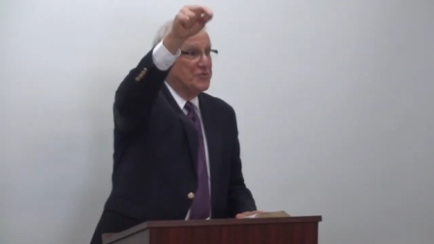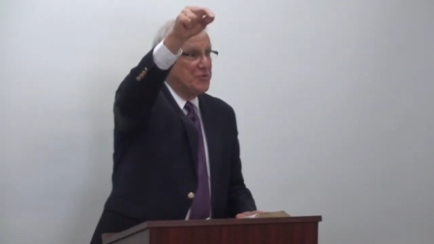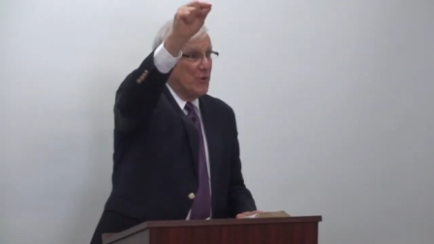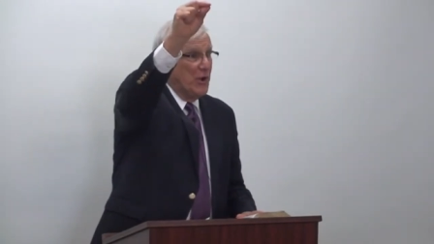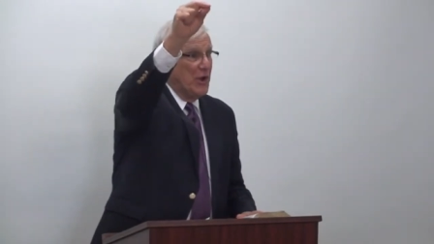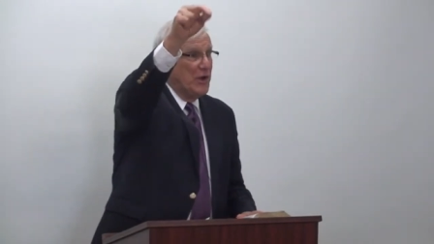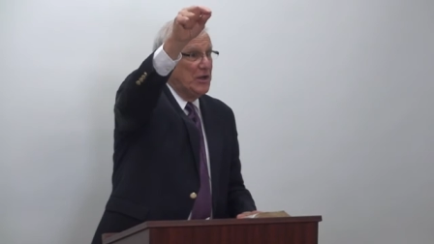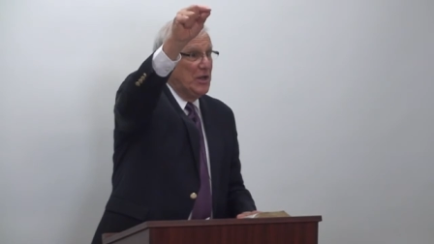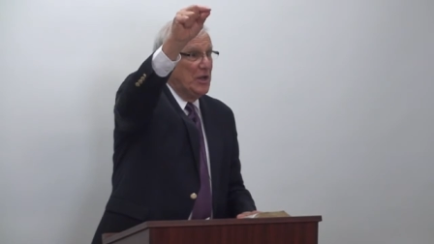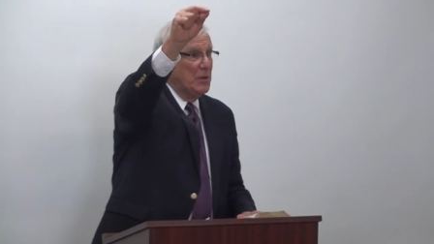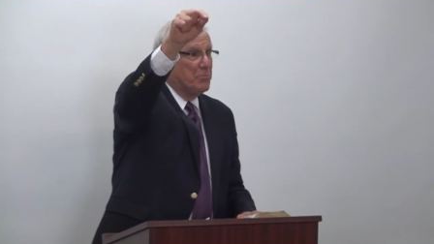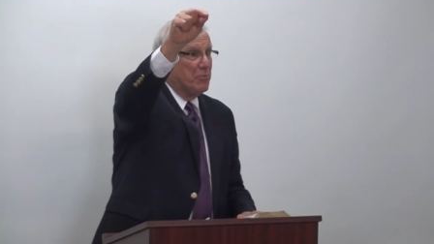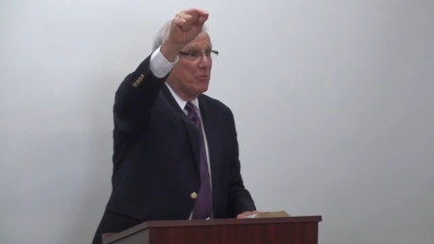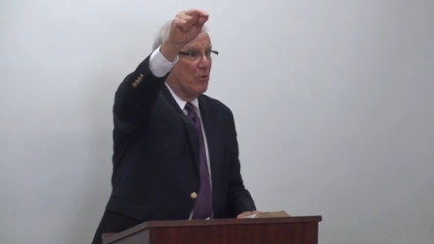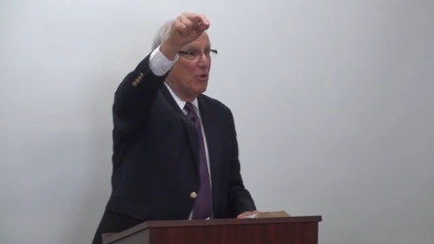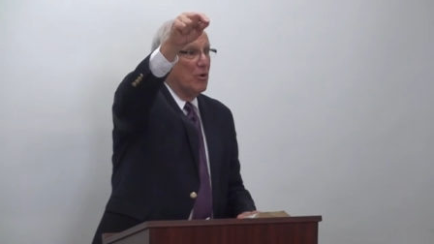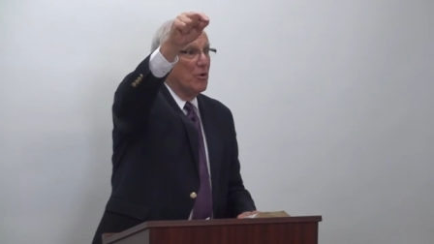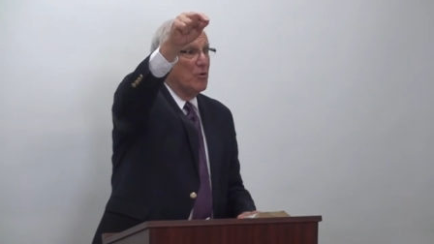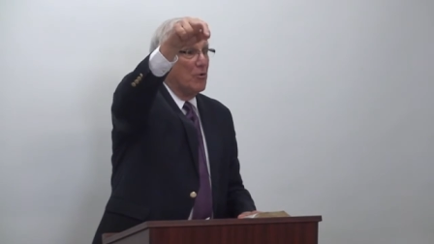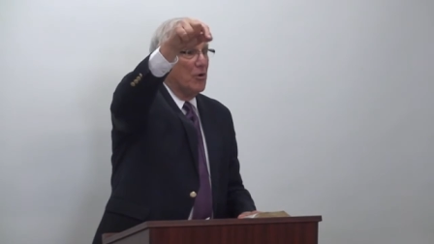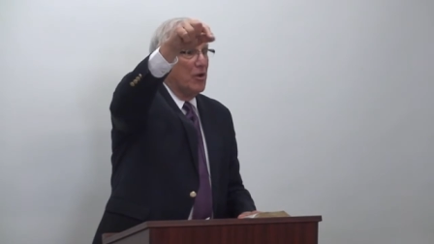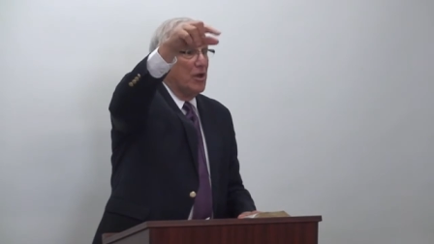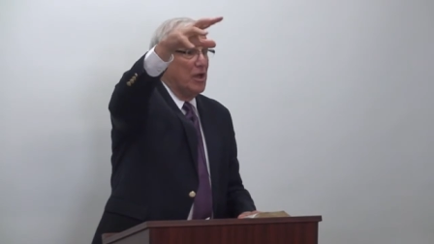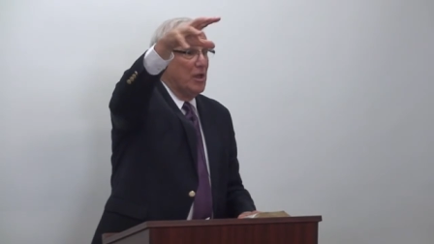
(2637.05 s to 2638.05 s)
training
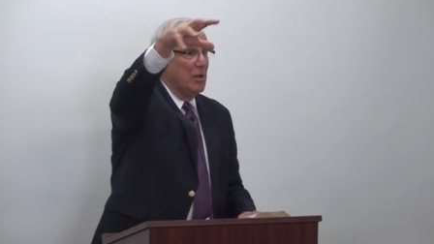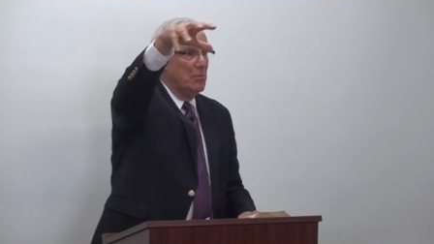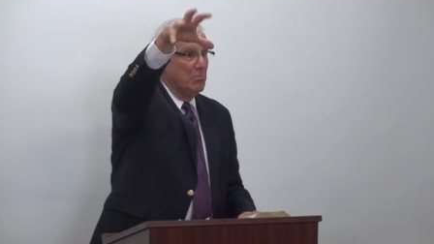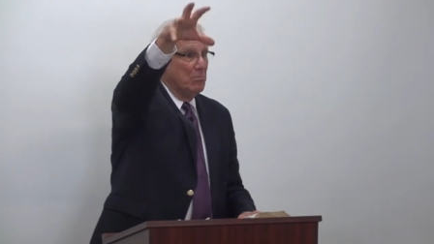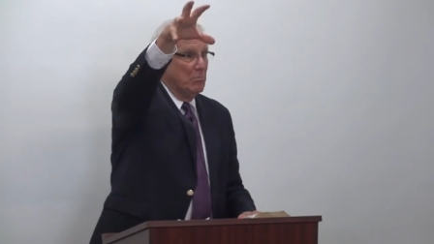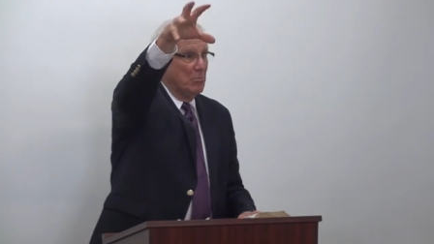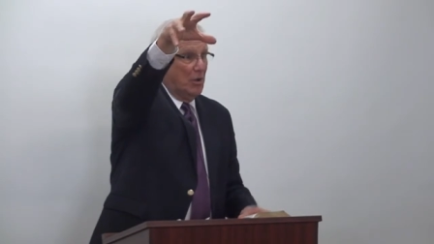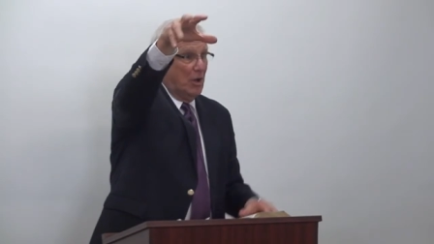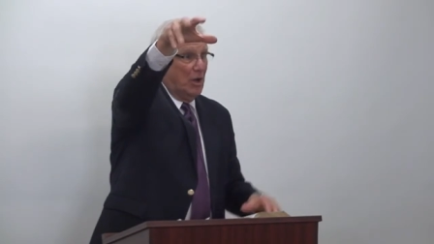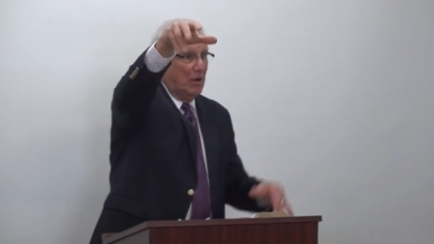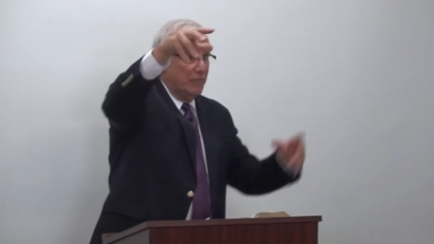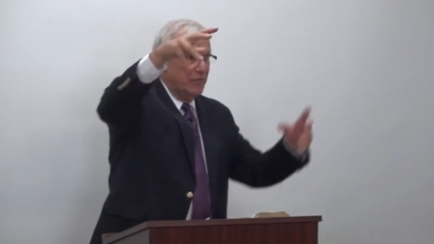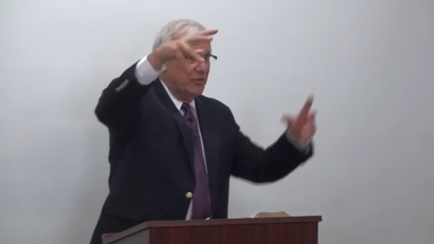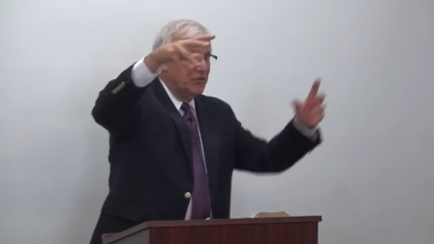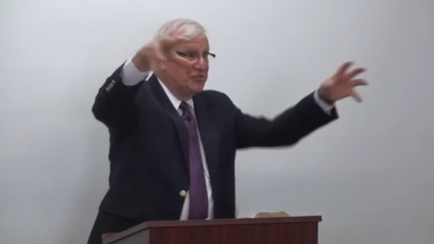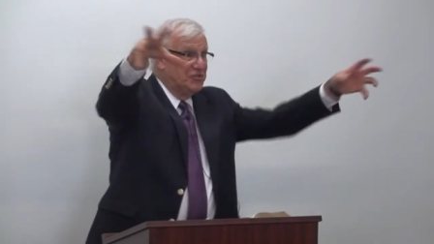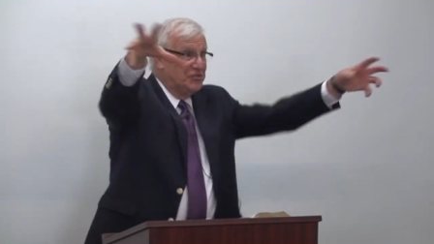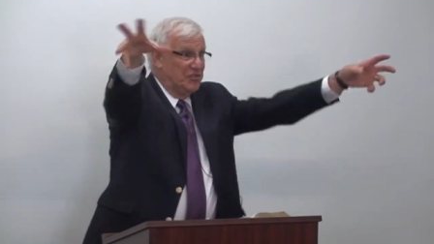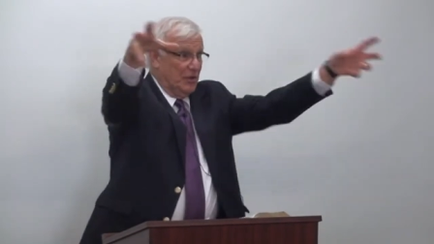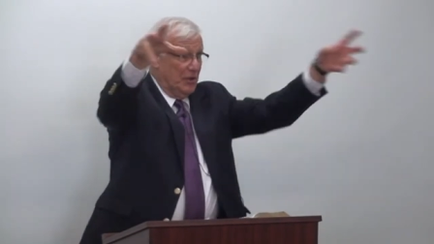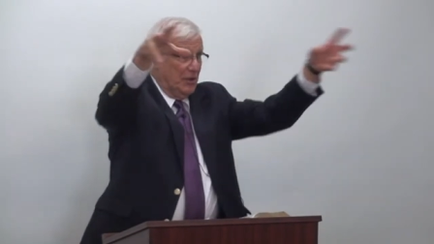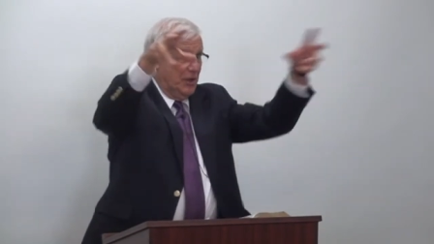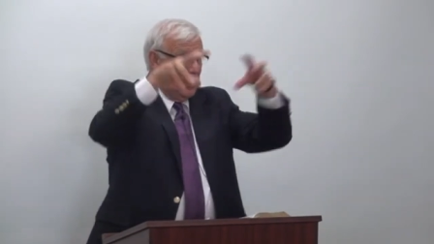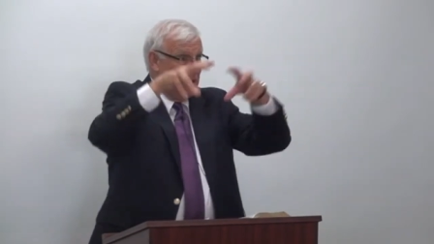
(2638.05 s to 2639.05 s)
program of the
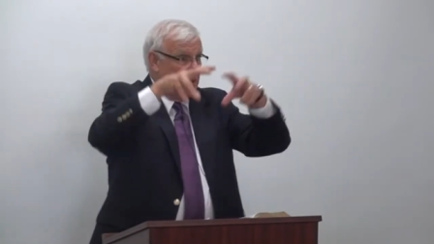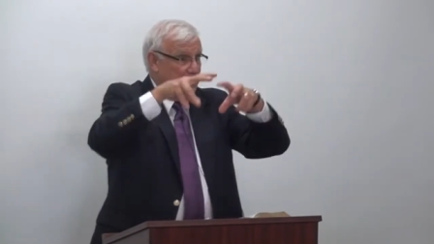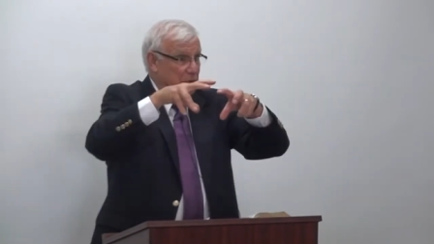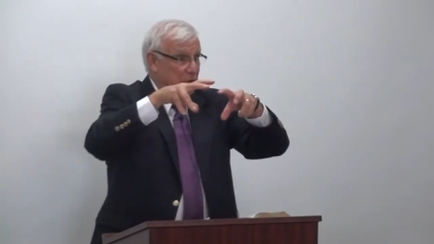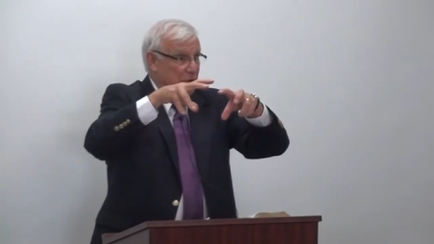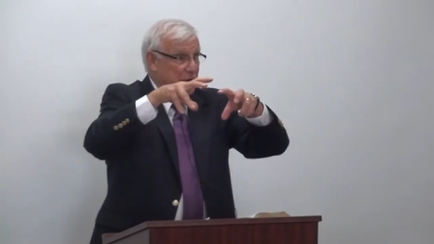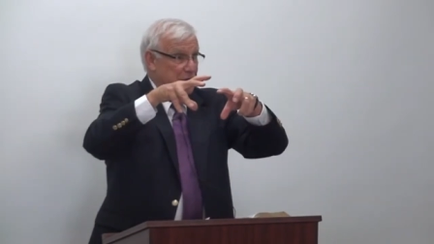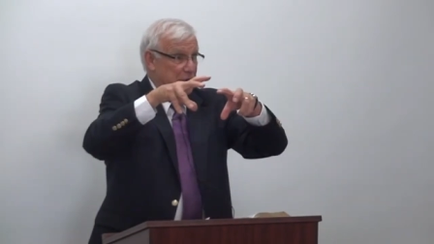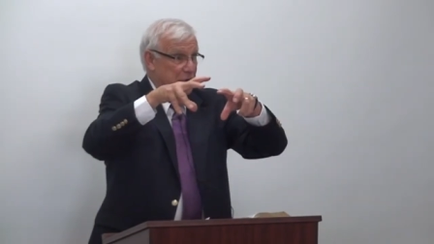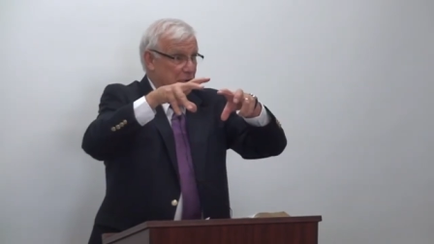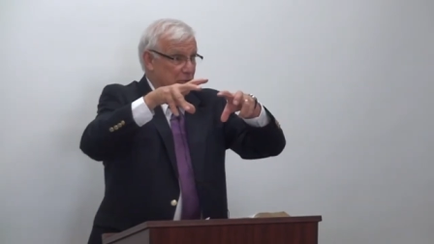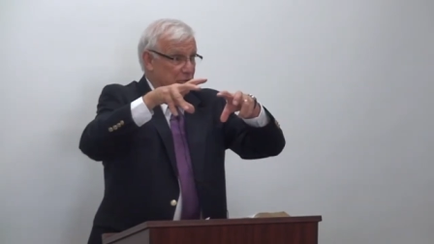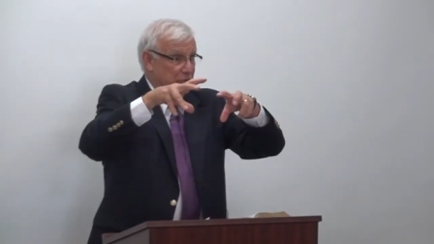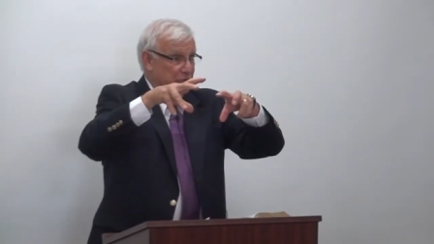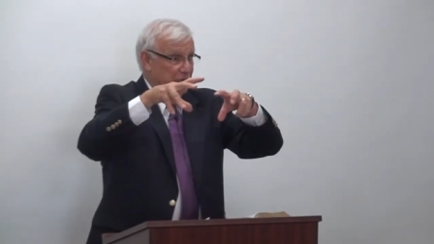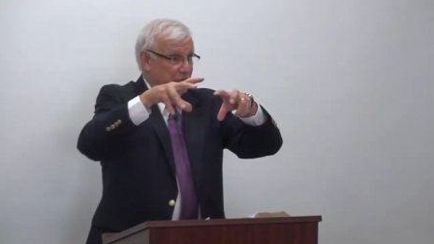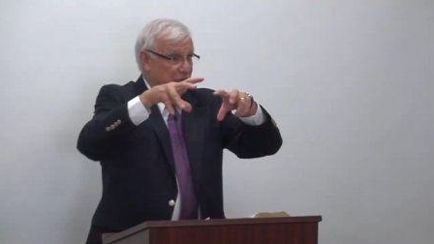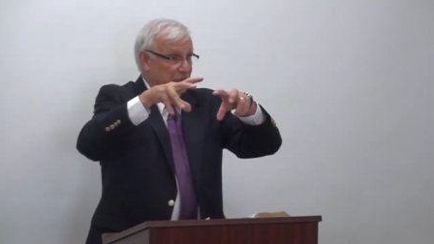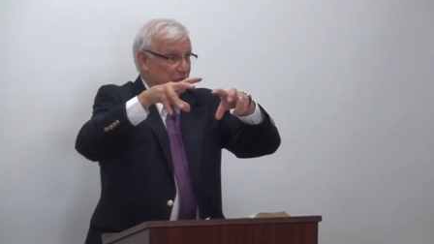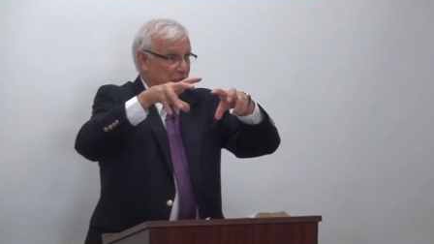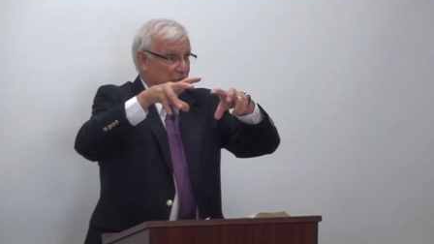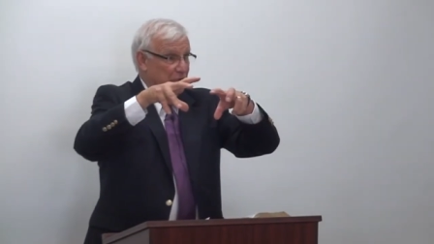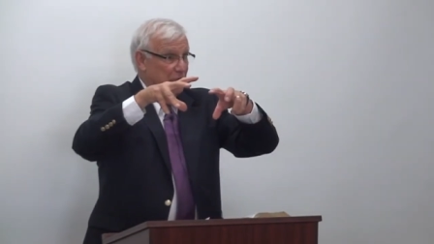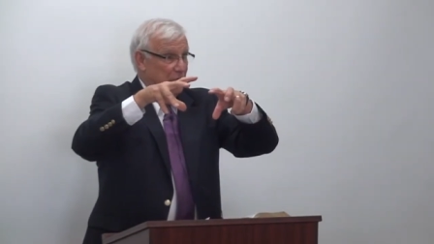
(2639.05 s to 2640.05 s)
select
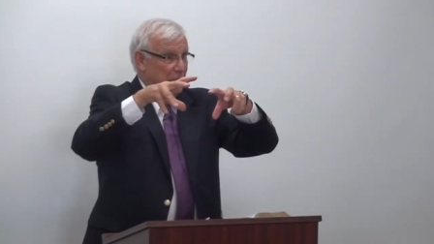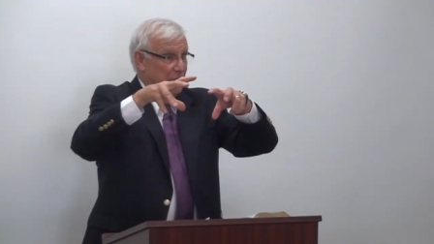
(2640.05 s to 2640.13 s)
leaders.